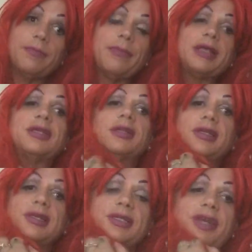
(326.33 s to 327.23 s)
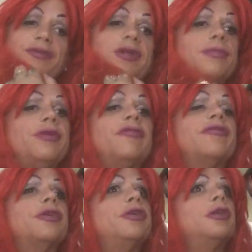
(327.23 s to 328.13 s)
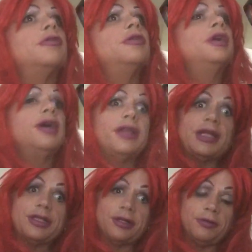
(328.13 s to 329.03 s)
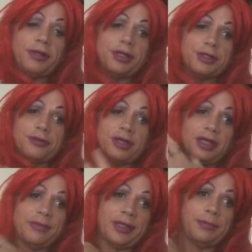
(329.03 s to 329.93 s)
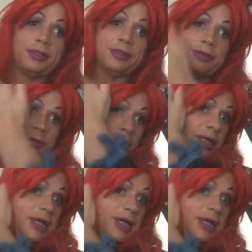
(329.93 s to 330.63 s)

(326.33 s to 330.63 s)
Basically to say, if you're going to point a finger, no, that's your own history will come out too.